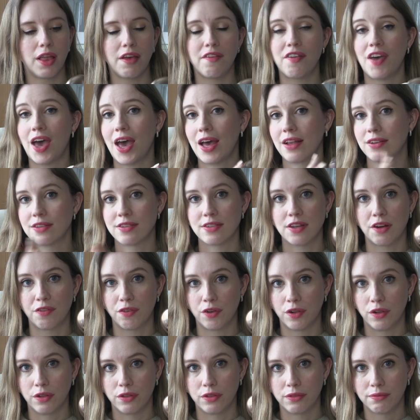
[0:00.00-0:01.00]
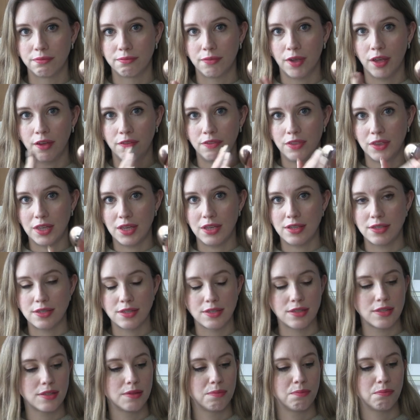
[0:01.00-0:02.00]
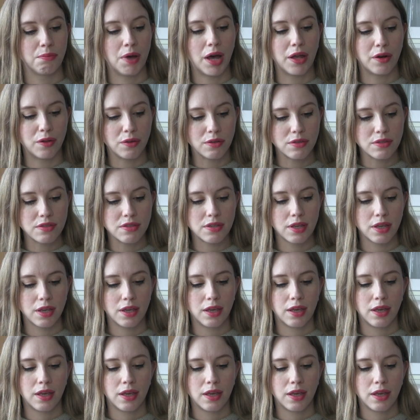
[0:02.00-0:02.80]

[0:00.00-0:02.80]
I've had several of these bottles.